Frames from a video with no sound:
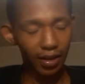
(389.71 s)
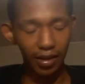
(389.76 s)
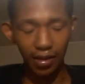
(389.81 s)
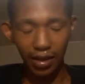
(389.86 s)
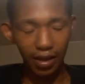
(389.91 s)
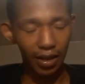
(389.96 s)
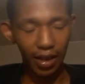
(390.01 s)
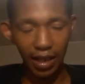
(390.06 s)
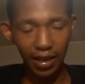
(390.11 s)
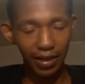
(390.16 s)
not
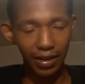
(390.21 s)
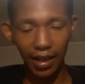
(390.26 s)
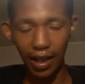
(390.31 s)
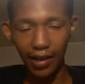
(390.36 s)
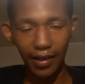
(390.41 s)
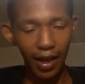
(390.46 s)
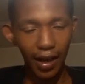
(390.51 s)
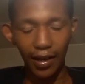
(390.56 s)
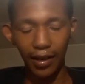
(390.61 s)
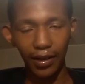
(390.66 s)
in
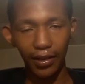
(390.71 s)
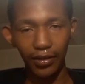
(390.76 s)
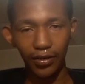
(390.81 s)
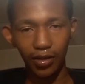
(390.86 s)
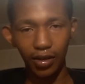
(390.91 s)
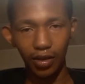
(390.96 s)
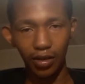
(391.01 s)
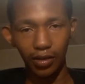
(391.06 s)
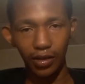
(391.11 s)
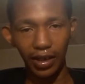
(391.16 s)
control. He is,
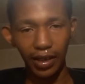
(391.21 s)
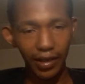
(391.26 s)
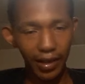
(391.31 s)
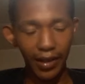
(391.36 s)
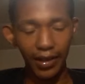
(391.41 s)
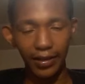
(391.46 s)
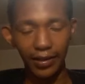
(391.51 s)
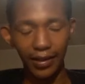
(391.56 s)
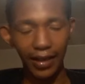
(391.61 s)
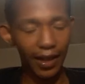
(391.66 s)
not
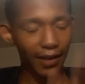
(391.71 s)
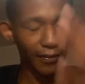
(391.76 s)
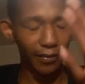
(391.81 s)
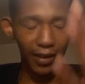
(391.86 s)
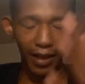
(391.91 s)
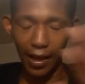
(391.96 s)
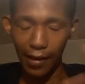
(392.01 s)
people.